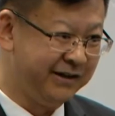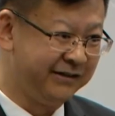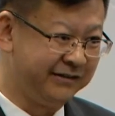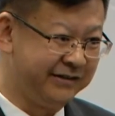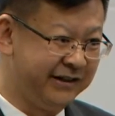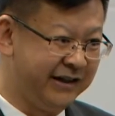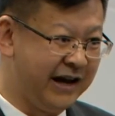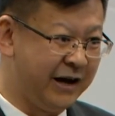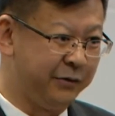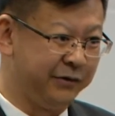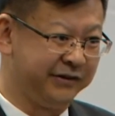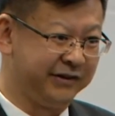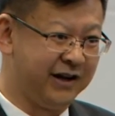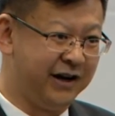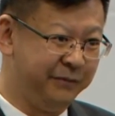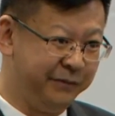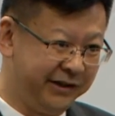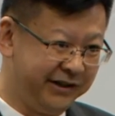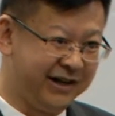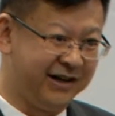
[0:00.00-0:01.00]
yesterday I was
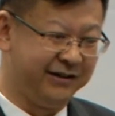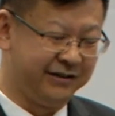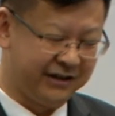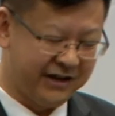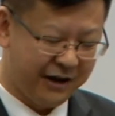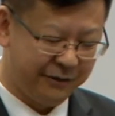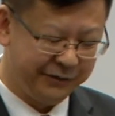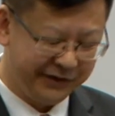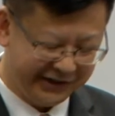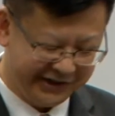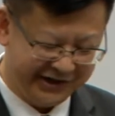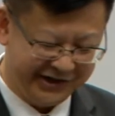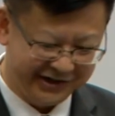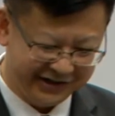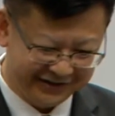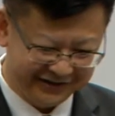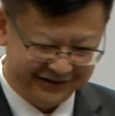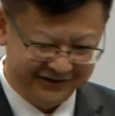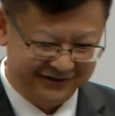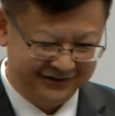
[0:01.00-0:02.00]
coming down, coming
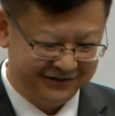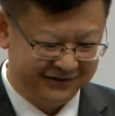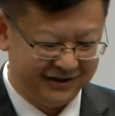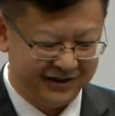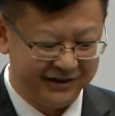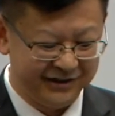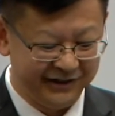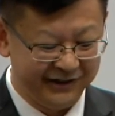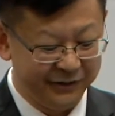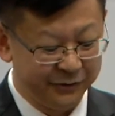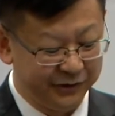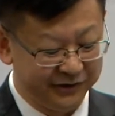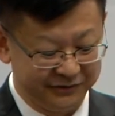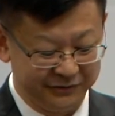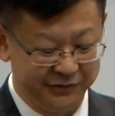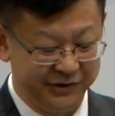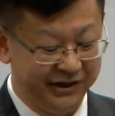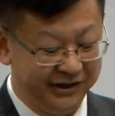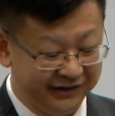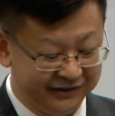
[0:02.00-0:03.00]
here, and he
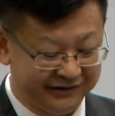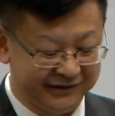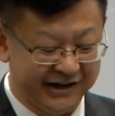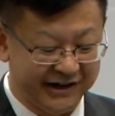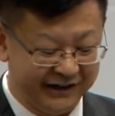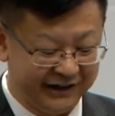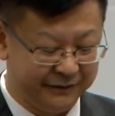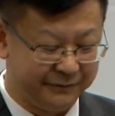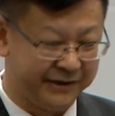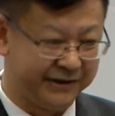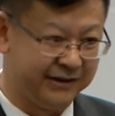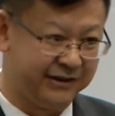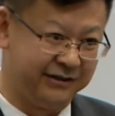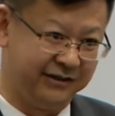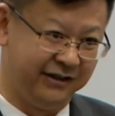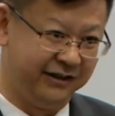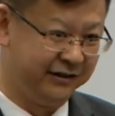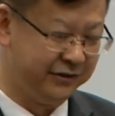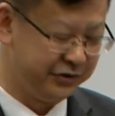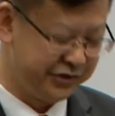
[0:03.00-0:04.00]
was really excited but a
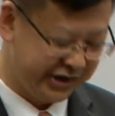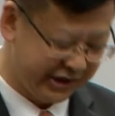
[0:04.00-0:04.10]
little